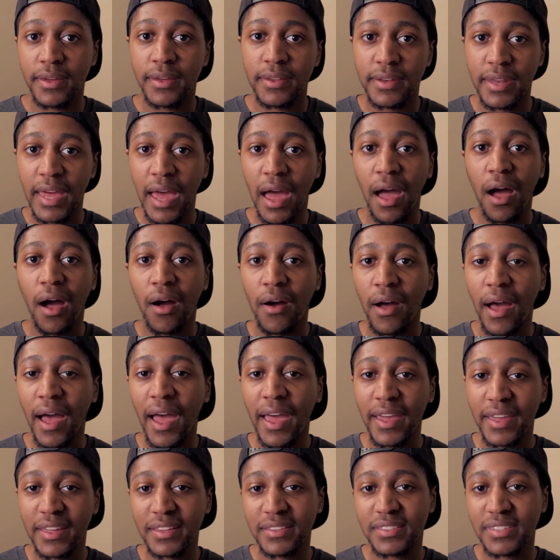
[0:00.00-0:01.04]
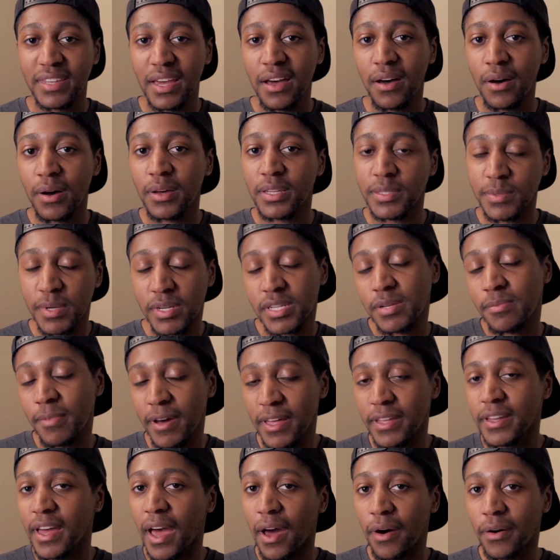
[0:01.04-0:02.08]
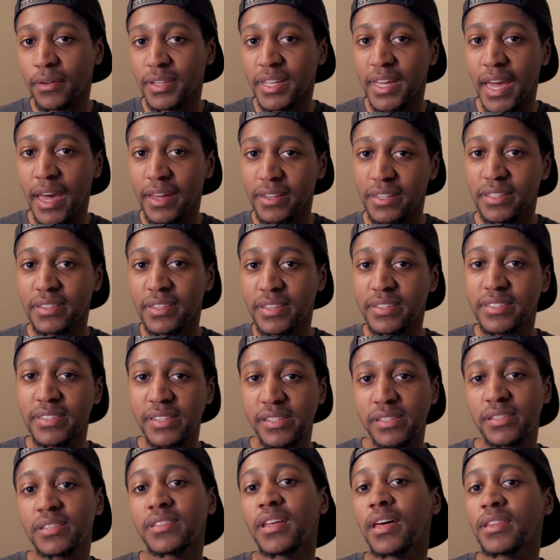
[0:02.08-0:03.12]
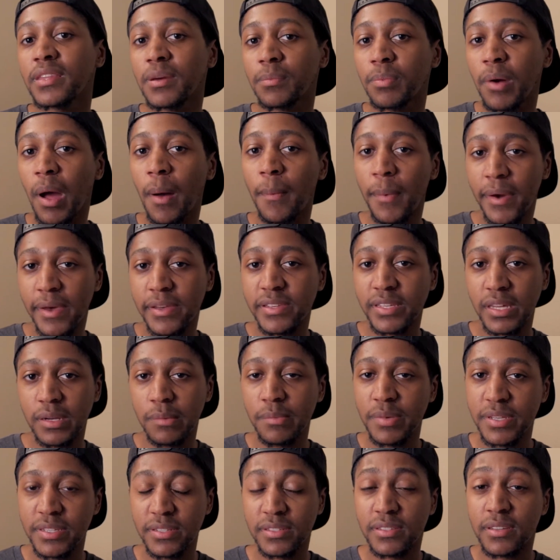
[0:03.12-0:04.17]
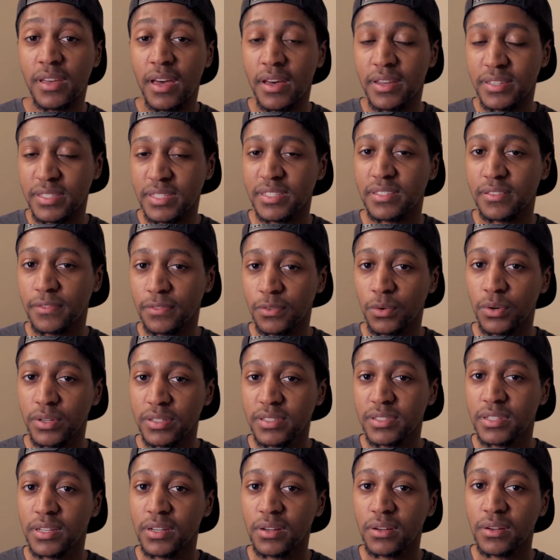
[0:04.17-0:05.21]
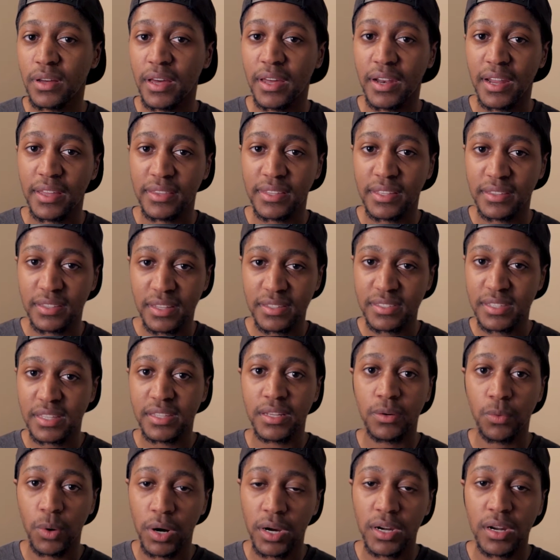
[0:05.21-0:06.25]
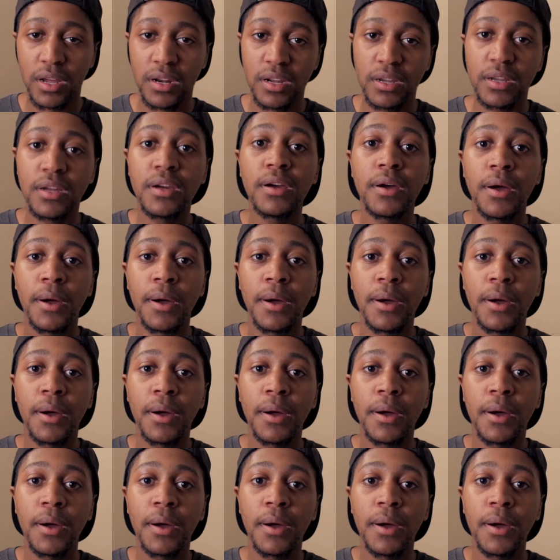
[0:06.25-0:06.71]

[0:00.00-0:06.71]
Now, I can tell, especially by how they ended this season, that there probably is going to be a season 4 still, and I think they said they're working on it.